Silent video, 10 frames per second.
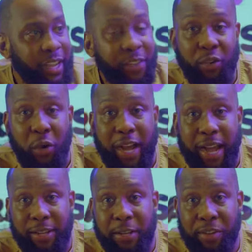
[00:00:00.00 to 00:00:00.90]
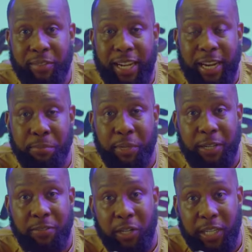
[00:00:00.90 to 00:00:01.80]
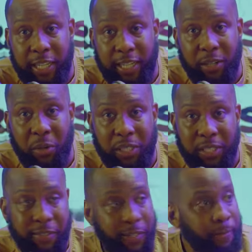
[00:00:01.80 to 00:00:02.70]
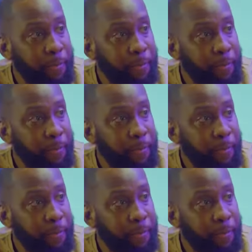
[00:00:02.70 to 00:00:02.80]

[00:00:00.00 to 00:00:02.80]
if you're if you have that kind of body, if you're lean or whatever,